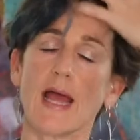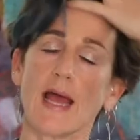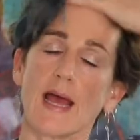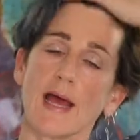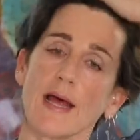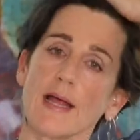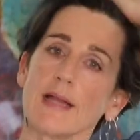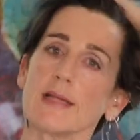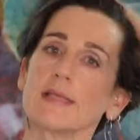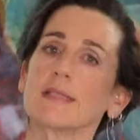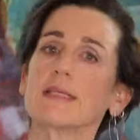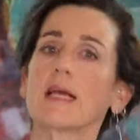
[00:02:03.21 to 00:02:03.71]

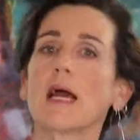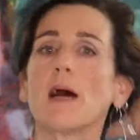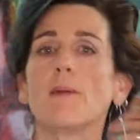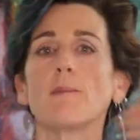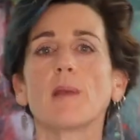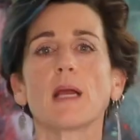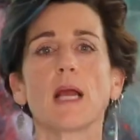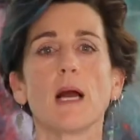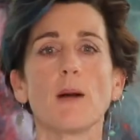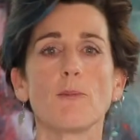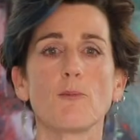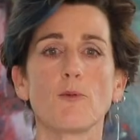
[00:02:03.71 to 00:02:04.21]
and
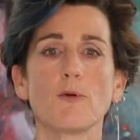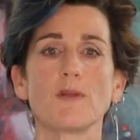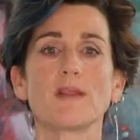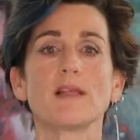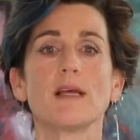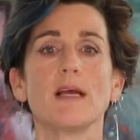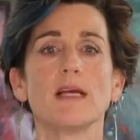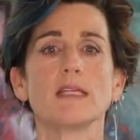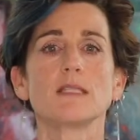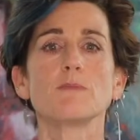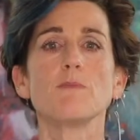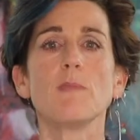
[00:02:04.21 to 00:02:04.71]
coming up with
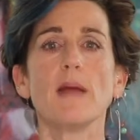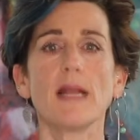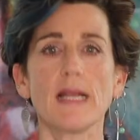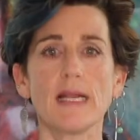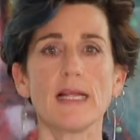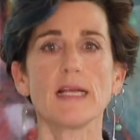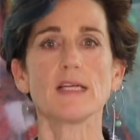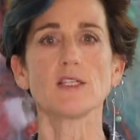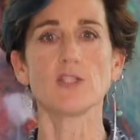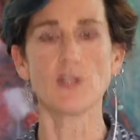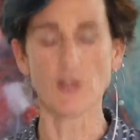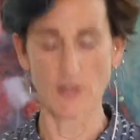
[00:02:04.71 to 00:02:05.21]
as
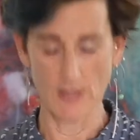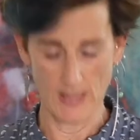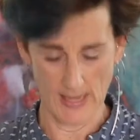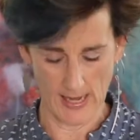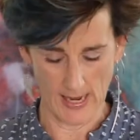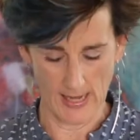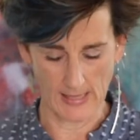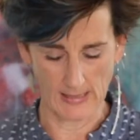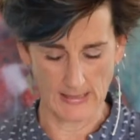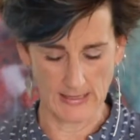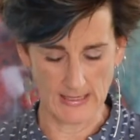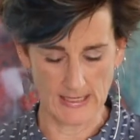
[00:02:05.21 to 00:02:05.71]
many as you
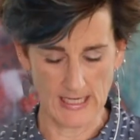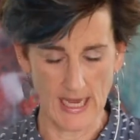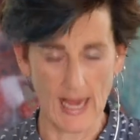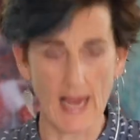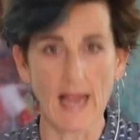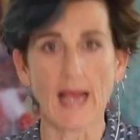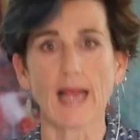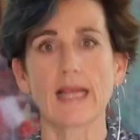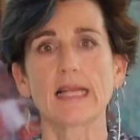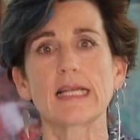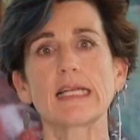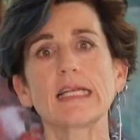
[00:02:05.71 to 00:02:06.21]
can,
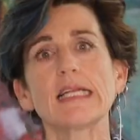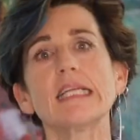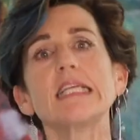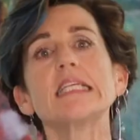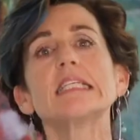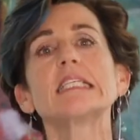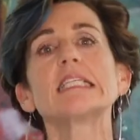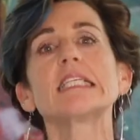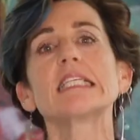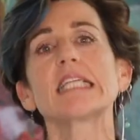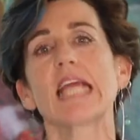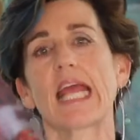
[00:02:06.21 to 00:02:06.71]
say at
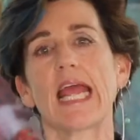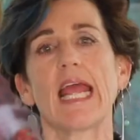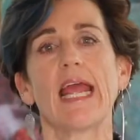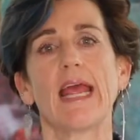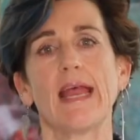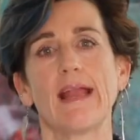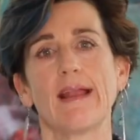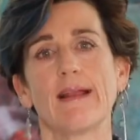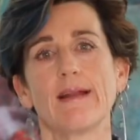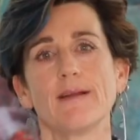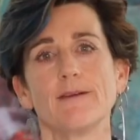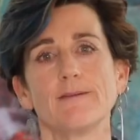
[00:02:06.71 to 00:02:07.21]
least
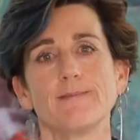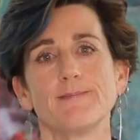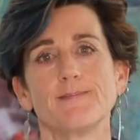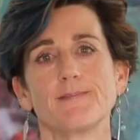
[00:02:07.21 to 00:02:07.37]
10